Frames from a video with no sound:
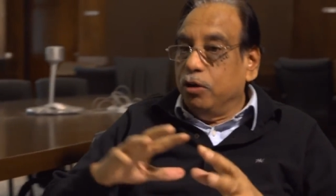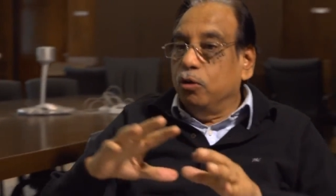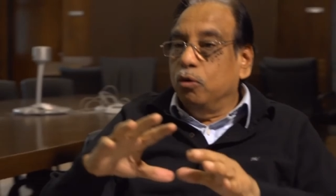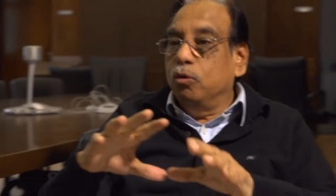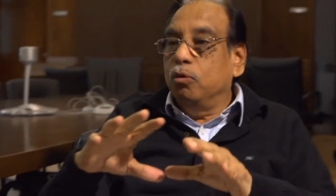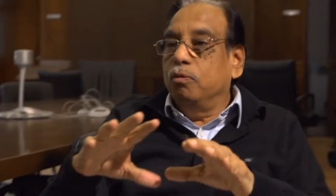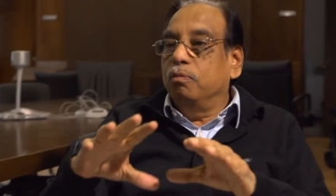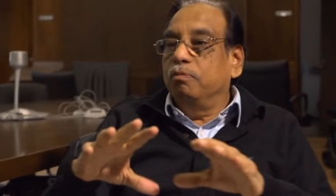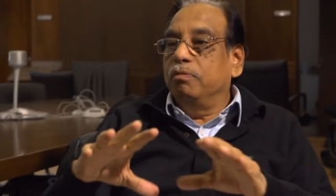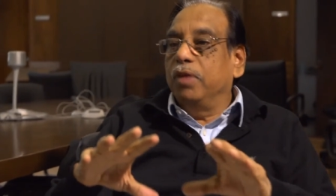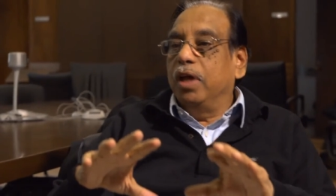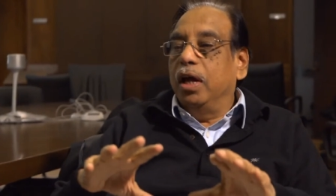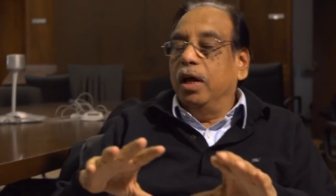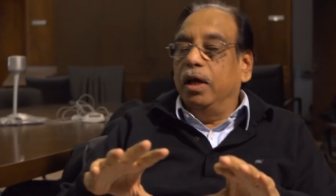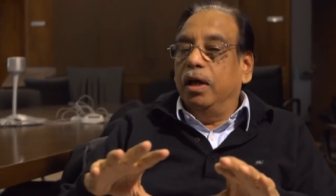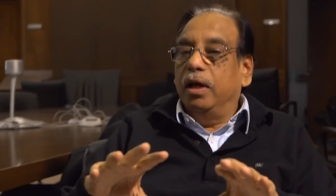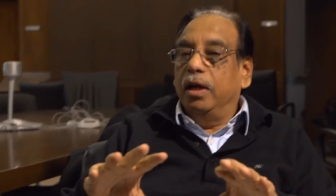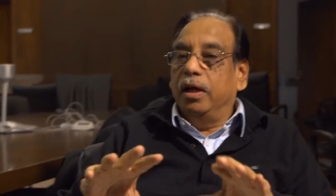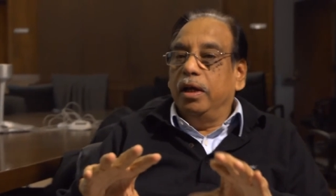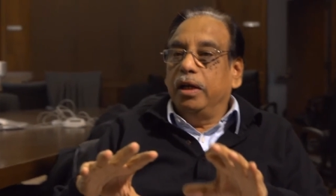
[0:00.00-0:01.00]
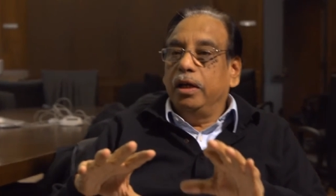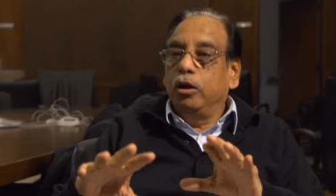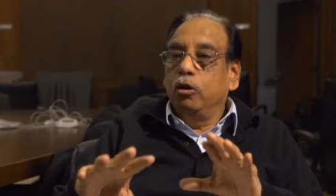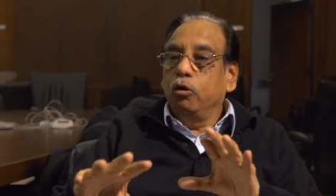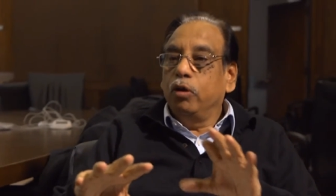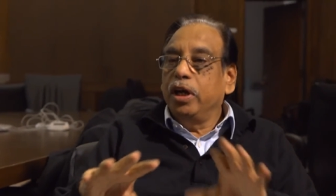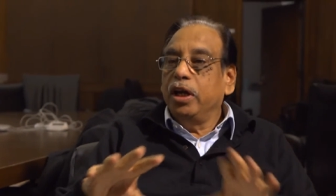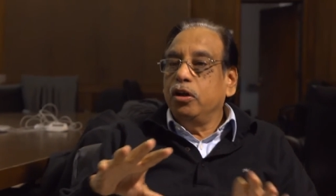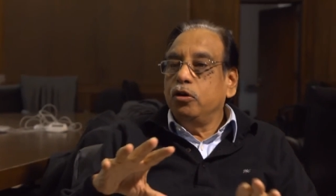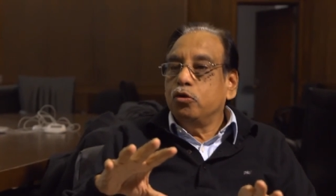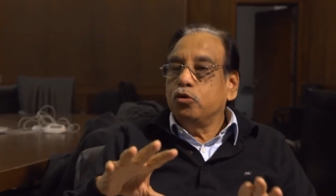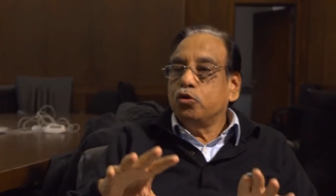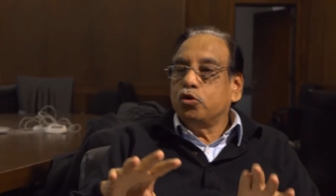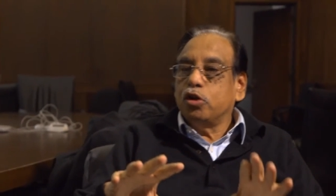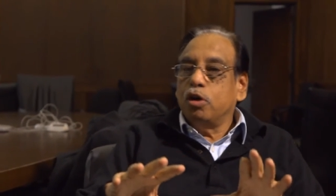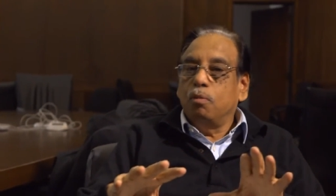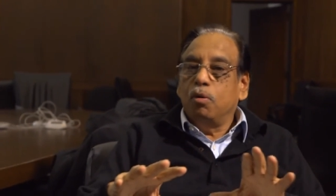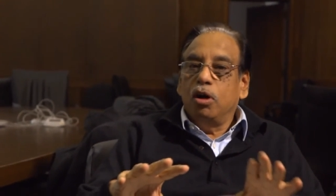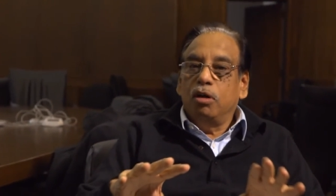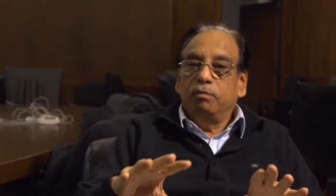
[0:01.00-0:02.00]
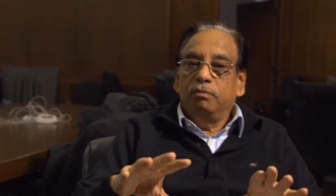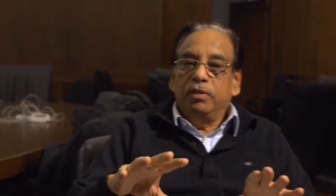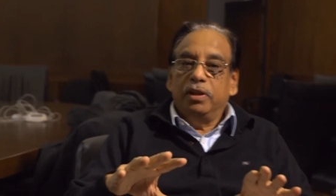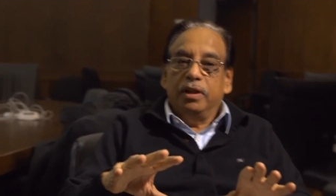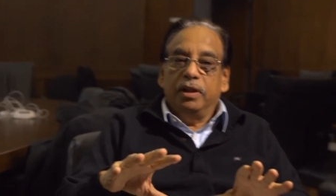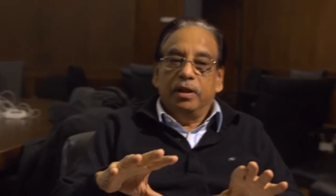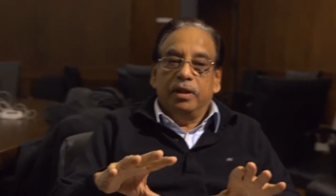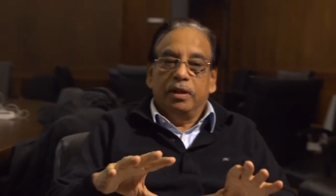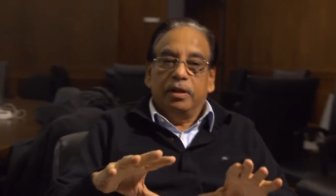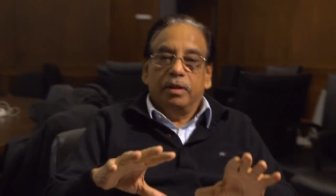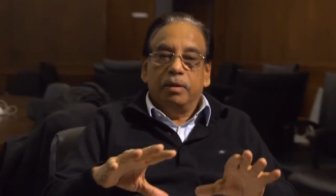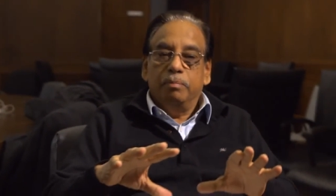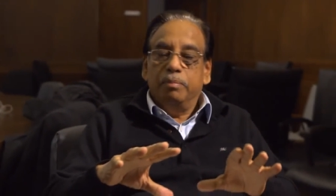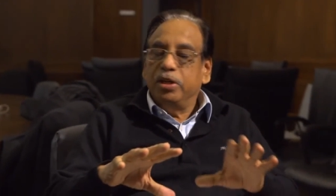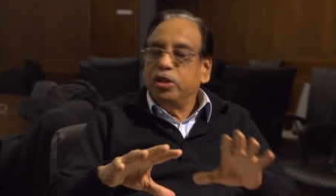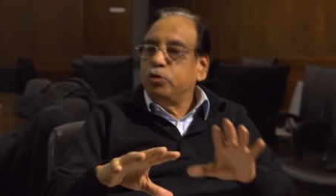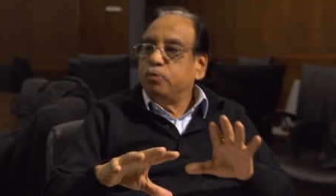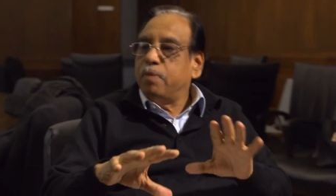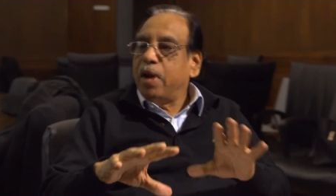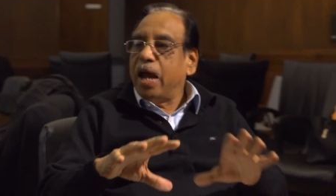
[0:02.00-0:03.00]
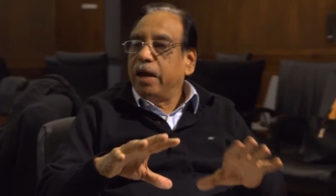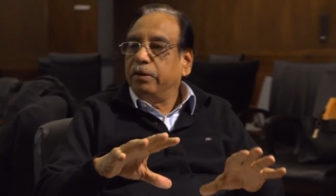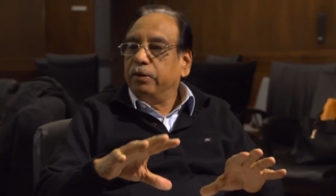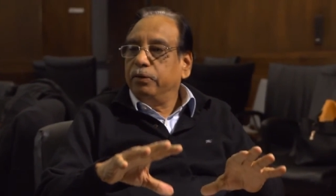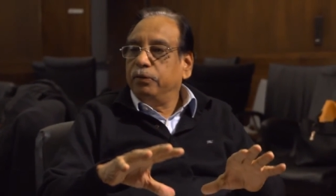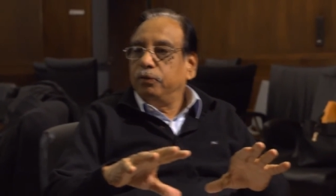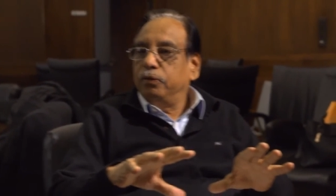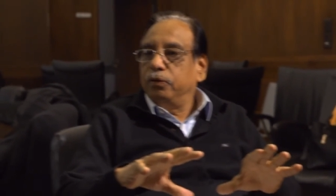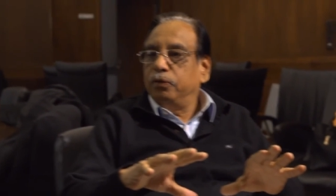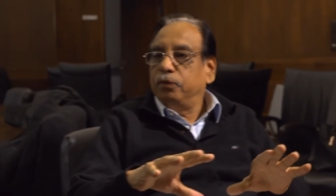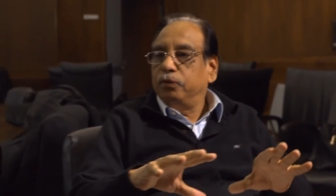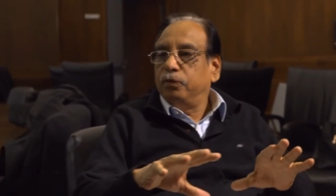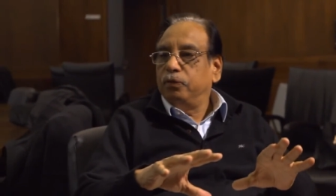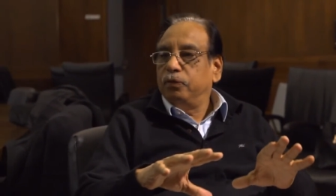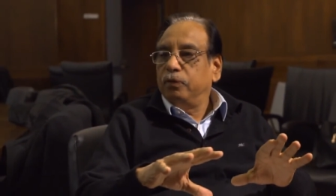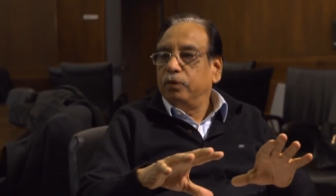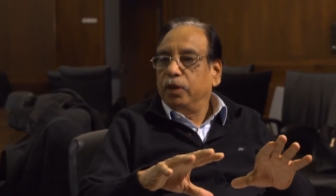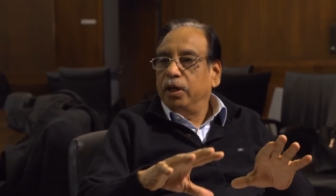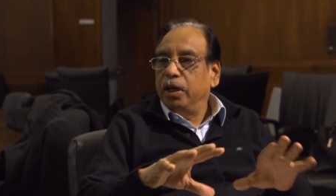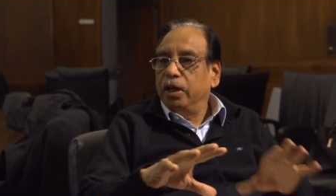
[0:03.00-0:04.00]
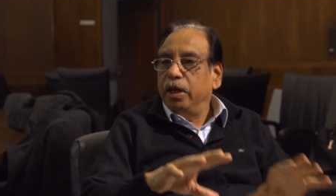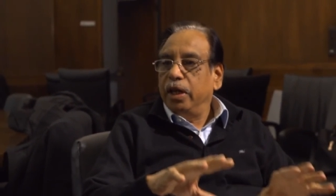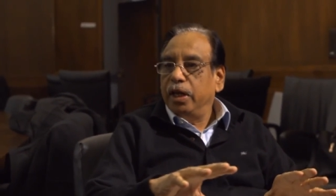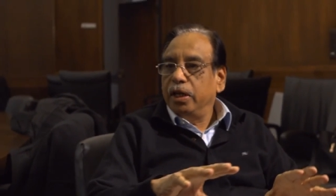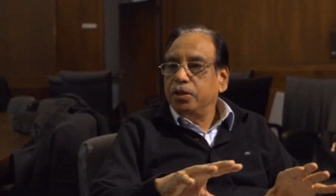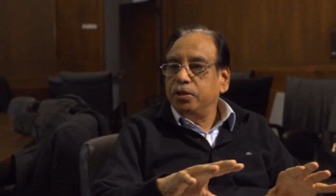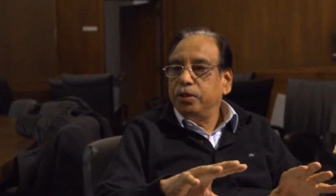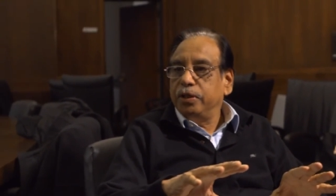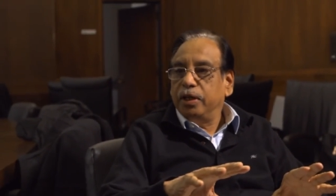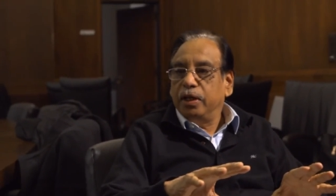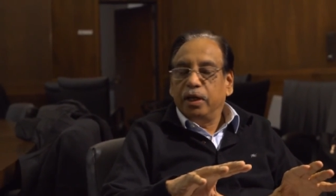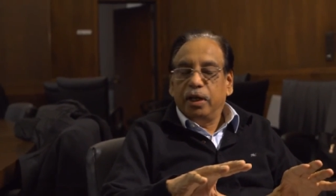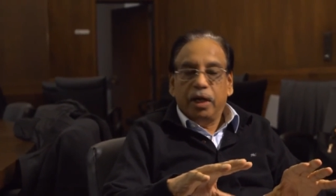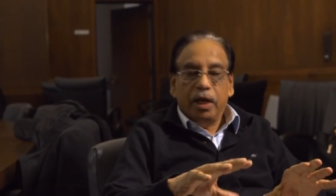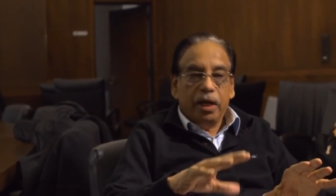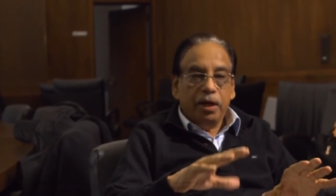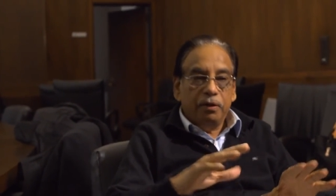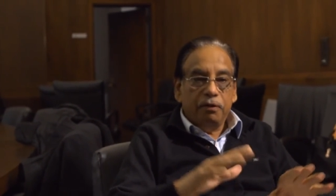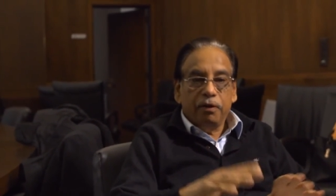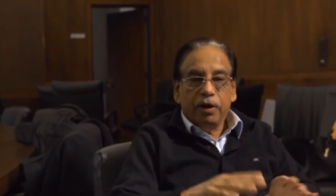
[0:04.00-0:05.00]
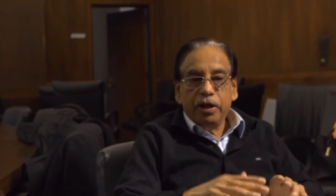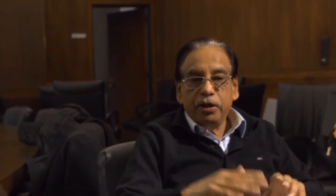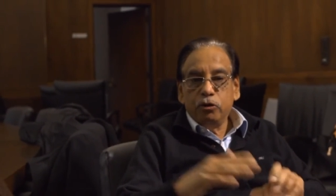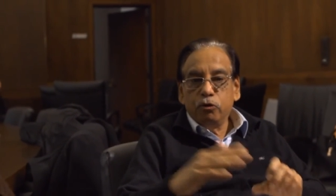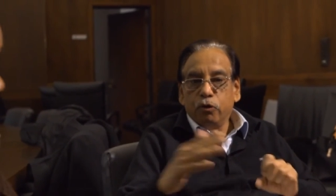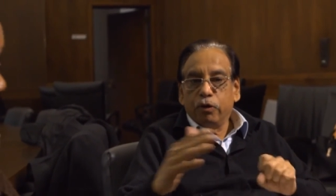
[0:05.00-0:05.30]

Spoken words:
you look into some of the best practices in Asia and try to